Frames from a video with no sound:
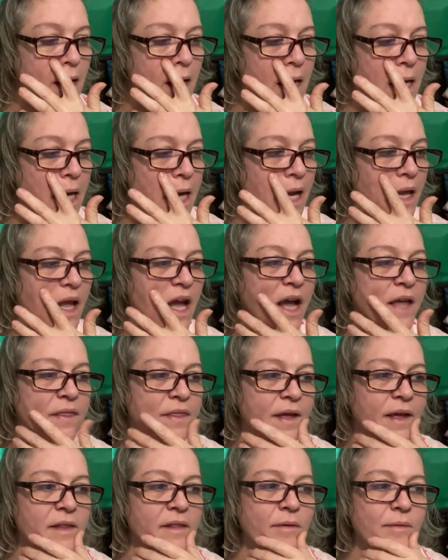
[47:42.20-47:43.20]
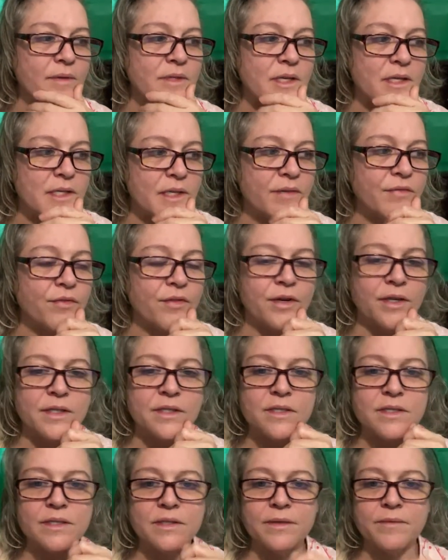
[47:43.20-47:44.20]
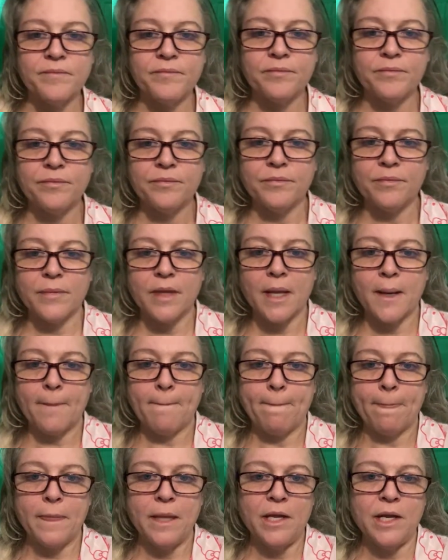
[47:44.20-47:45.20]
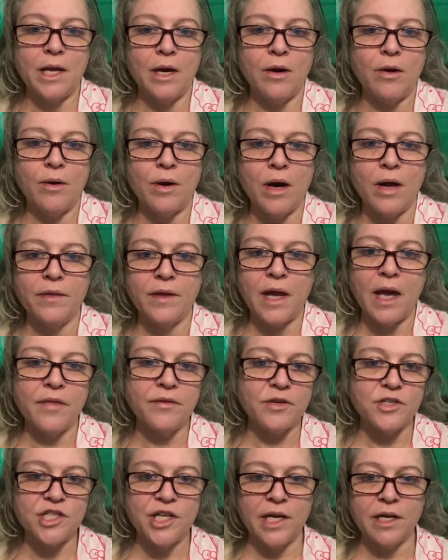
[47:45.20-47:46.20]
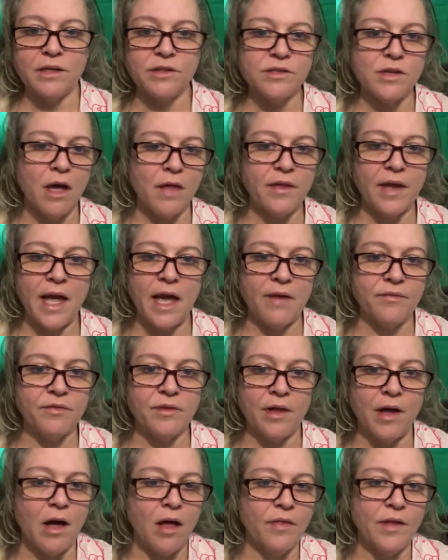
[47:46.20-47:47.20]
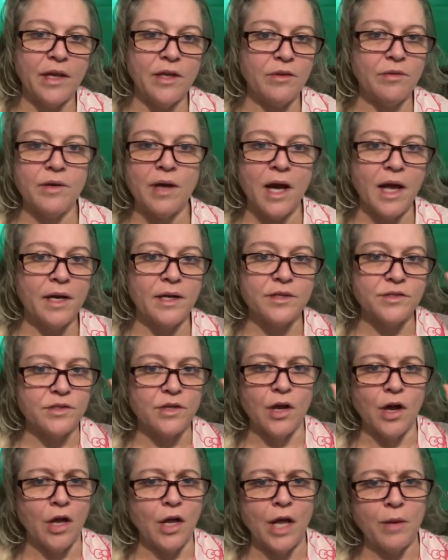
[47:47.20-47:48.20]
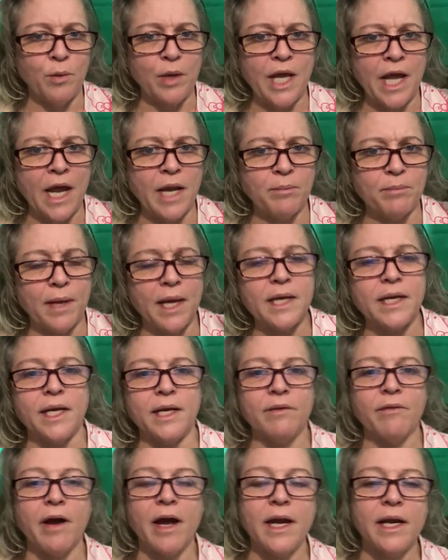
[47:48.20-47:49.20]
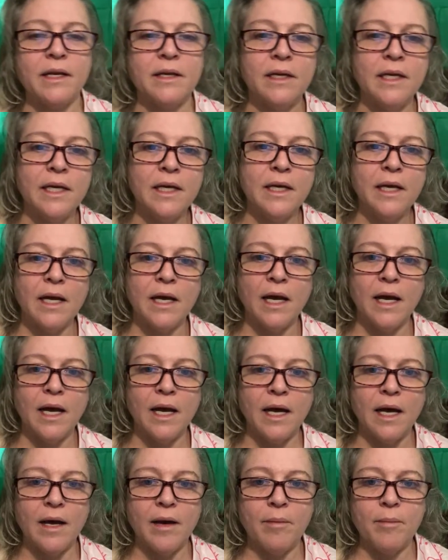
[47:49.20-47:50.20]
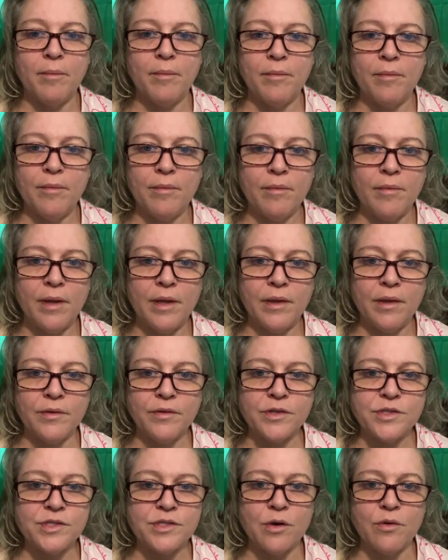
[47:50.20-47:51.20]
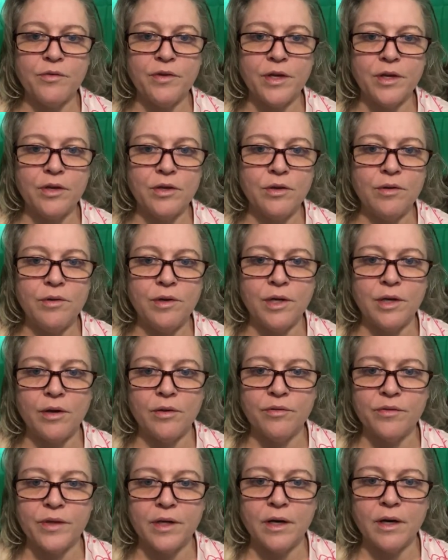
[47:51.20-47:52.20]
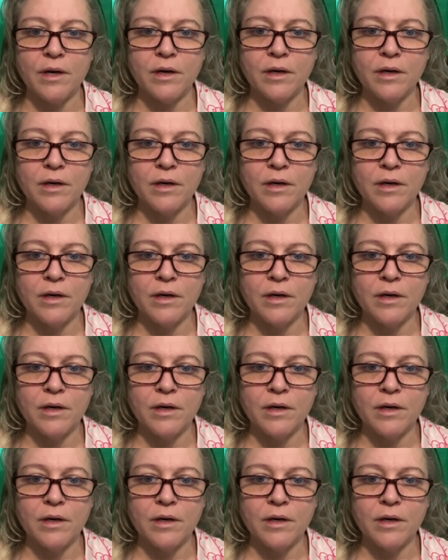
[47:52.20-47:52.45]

I think there was a difference. You know, on the other channels, all they unite is we hate Betty, right? They're the Soviet Union over there.